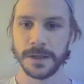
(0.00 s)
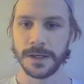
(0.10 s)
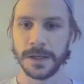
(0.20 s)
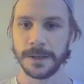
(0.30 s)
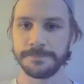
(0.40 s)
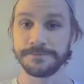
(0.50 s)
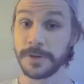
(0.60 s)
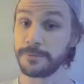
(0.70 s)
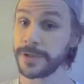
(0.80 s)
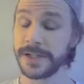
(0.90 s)

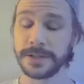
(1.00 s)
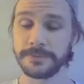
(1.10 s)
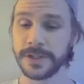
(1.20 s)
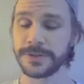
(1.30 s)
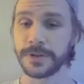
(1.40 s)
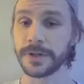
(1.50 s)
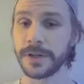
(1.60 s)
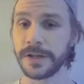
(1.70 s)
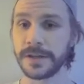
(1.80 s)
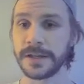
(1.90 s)
So really, really strong
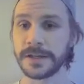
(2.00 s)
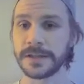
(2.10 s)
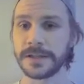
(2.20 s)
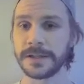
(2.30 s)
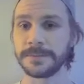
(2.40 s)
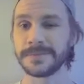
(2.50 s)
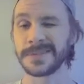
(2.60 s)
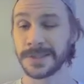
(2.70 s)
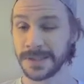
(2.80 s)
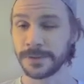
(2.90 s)
card, I think.
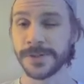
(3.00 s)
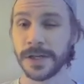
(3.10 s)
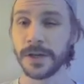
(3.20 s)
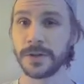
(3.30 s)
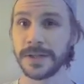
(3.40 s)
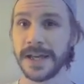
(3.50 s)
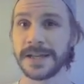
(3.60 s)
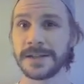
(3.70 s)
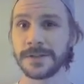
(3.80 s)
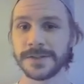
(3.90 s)
Still slow,
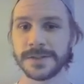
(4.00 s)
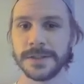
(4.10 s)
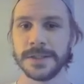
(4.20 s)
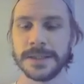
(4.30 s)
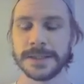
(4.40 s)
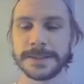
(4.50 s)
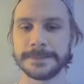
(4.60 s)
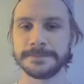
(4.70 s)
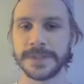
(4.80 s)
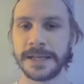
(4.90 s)
8 cost,
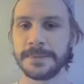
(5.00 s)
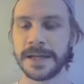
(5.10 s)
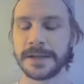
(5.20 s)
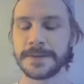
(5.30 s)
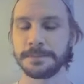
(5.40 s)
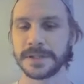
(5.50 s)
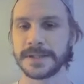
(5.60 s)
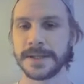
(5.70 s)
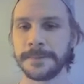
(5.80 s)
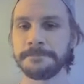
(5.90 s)
8 mana,
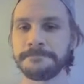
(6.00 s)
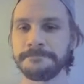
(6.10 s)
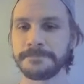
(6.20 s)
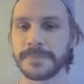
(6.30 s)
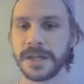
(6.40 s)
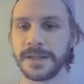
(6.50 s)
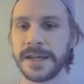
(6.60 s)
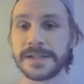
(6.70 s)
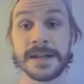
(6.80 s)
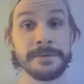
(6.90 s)
but
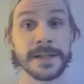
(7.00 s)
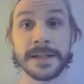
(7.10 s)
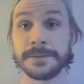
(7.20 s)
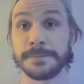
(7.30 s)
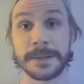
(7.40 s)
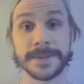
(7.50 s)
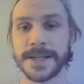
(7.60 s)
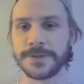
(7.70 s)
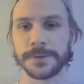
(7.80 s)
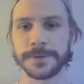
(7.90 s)
yeah, definitely big
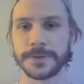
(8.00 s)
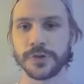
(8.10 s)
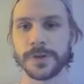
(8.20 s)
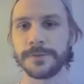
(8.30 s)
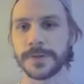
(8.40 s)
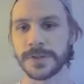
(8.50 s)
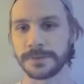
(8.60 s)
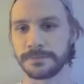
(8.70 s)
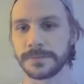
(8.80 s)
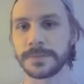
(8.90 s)
potential for Druid for
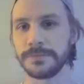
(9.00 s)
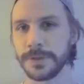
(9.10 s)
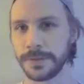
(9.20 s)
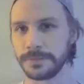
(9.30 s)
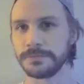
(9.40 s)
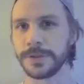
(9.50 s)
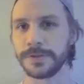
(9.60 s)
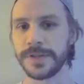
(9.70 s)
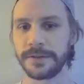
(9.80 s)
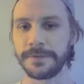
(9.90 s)
some new
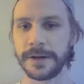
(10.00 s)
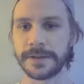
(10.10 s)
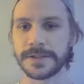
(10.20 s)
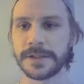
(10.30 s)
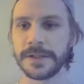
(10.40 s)
deck variants.